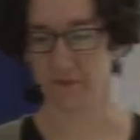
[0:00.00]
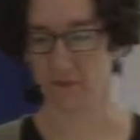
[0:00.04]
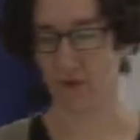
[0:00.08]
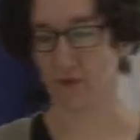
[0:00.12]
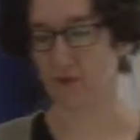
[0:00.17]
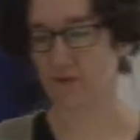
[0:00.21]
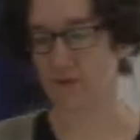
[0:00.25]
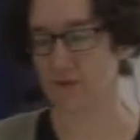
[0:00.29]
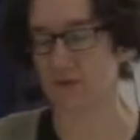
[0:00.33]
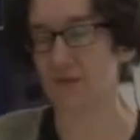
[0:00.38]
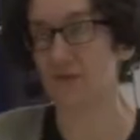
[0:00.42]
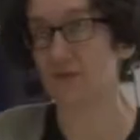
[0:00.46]

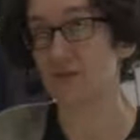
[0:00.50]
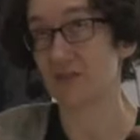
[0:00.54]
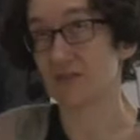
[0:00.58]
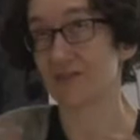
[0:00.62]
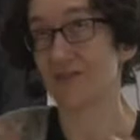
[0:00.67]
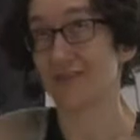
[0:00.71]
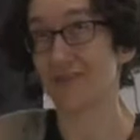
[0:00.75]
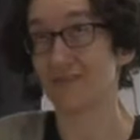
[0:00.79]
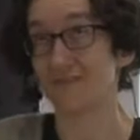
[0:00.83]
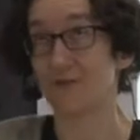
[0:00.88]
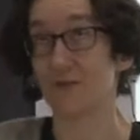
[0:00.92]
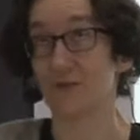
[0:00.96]
or I should
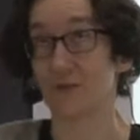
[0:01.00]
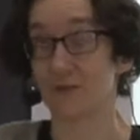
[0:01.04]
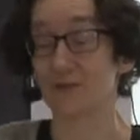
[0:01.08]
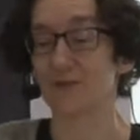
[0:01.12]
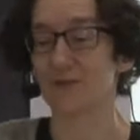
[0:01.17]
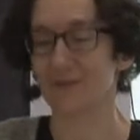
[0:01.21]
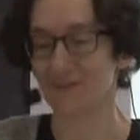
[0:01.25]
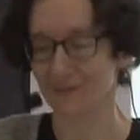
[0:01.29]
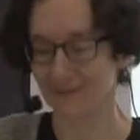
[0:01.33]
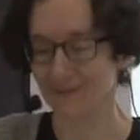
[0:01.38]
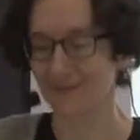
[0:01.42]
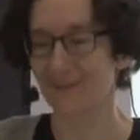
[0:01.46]
say for
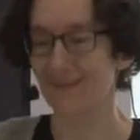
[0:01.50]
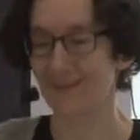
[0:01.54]
those